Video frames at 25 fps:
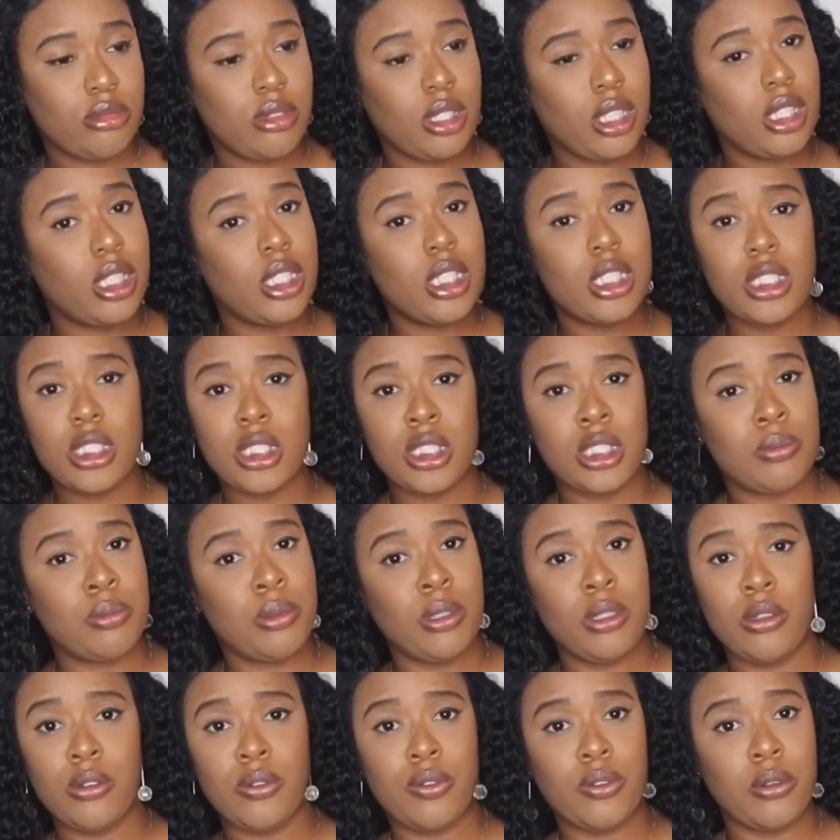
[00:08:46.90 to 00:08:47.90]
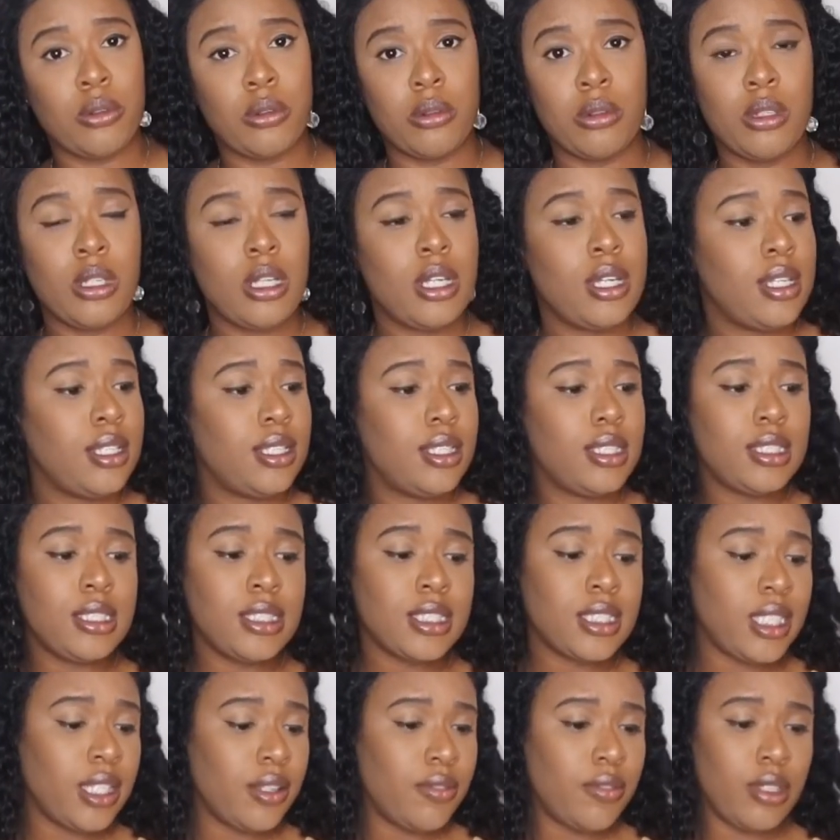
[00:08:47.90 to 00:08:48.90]
This is beautiful. This is
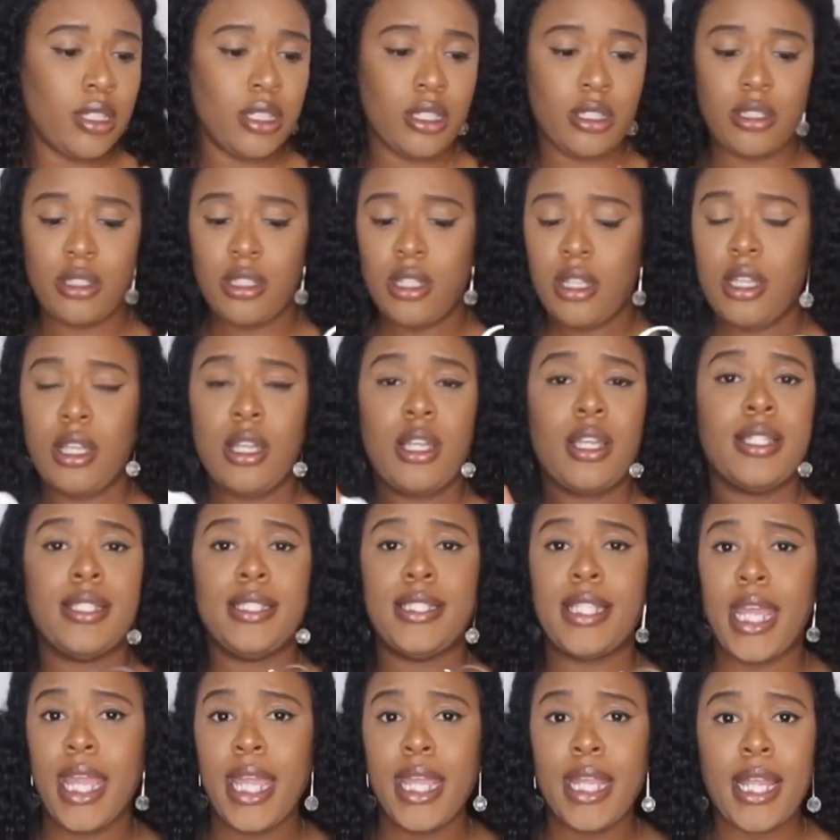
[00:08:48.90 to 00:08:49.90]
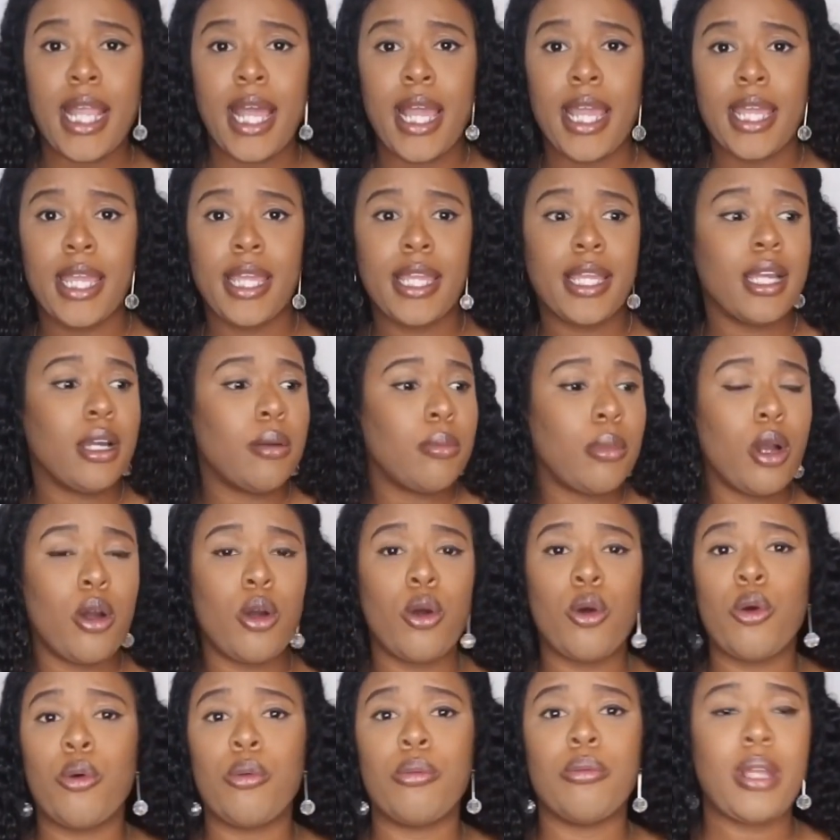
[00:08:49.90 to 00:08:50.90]
giving date night, come
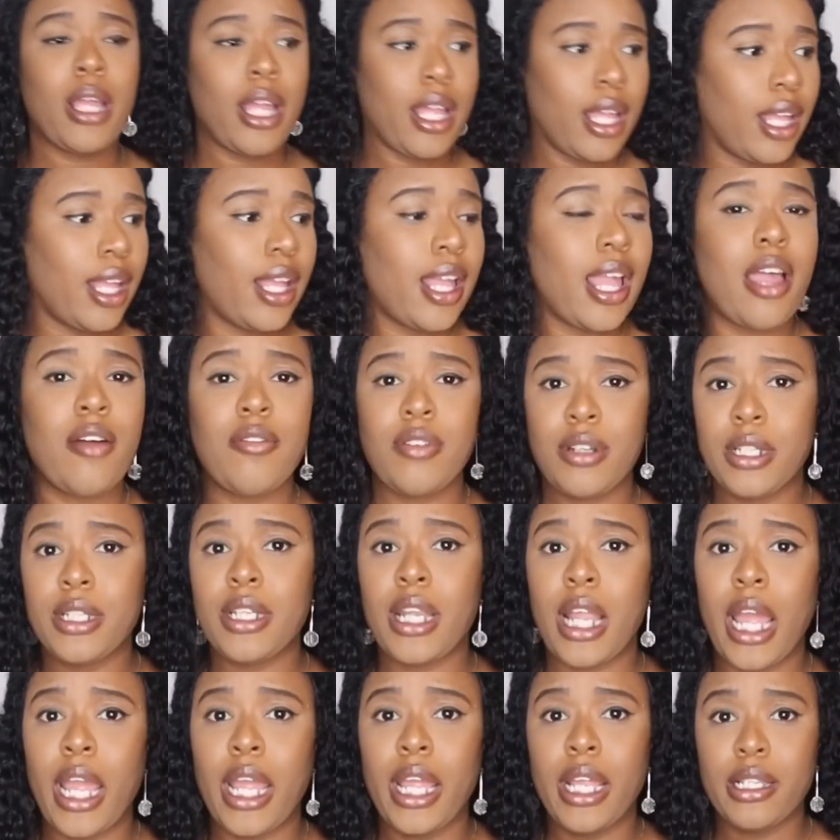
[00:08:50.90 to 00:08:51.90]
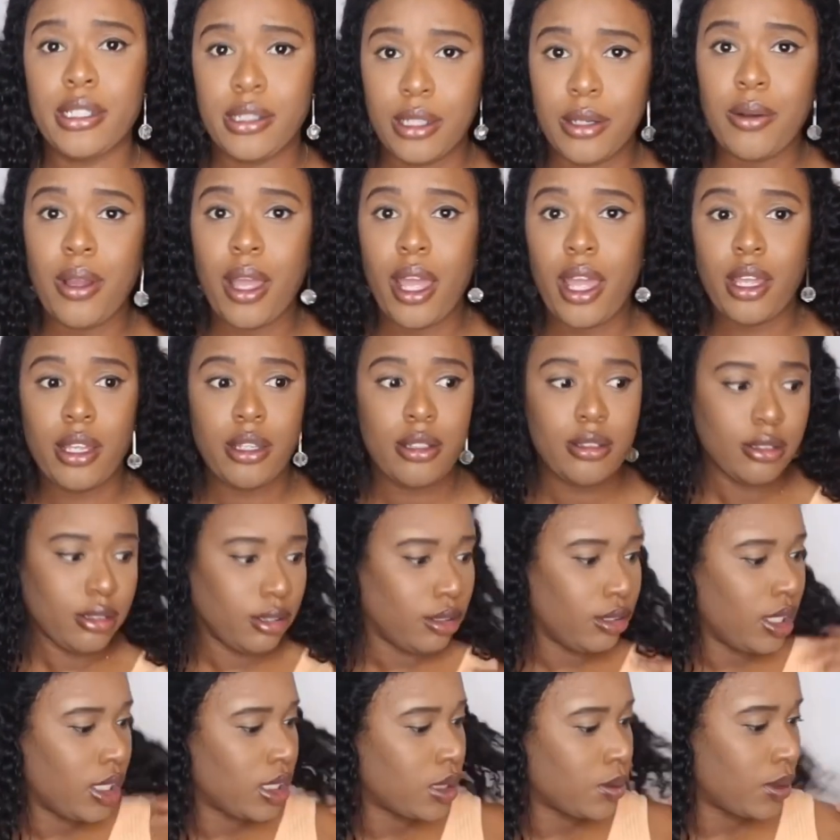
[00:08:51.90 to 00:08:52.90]
home, have a good night. Okay?
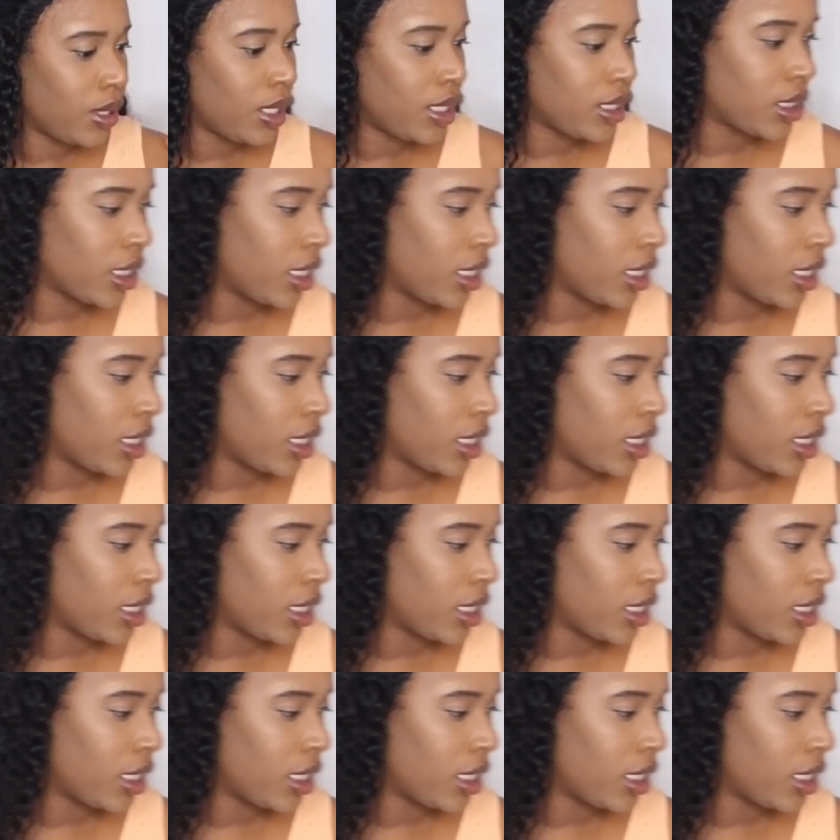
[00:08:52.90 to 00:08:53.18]
That's what that's